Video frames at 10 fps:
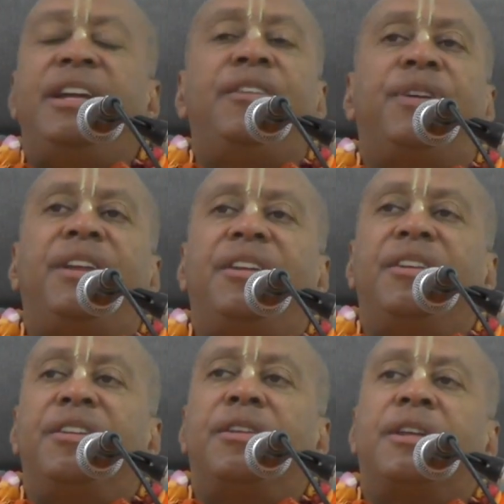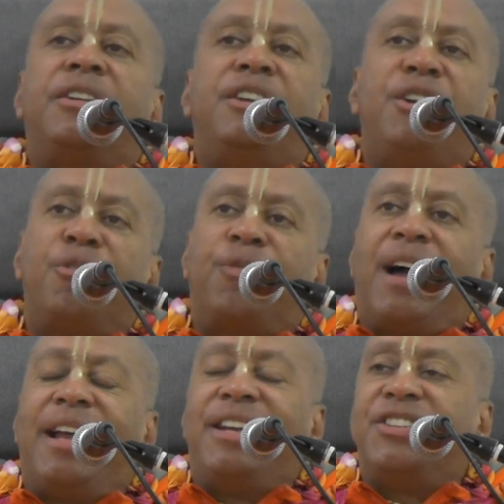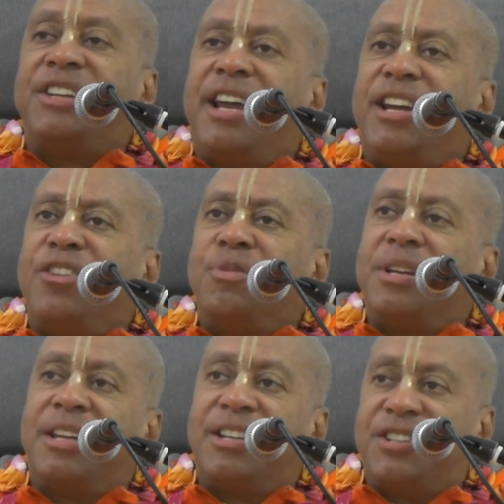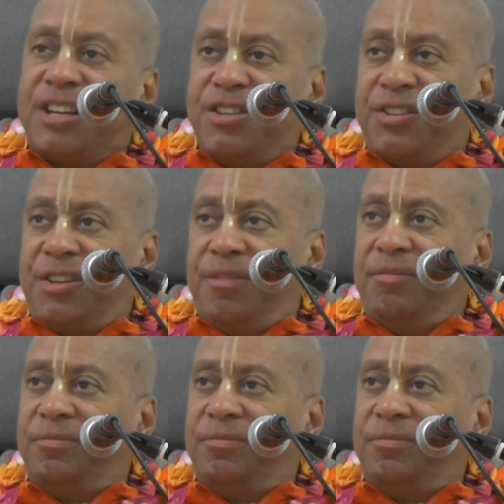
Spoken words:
even the neophyte is getting realization.